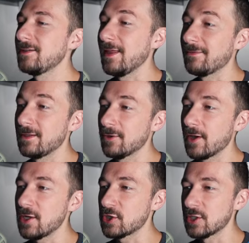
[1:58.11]
They have a
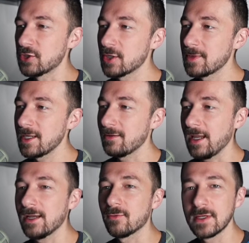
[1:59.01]
location in Germany,
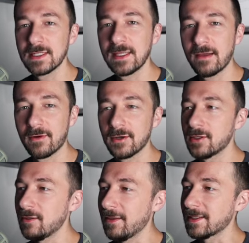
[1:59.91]
and recently I've heard
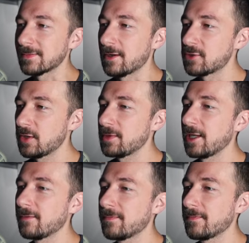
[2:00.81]
good things about Germany.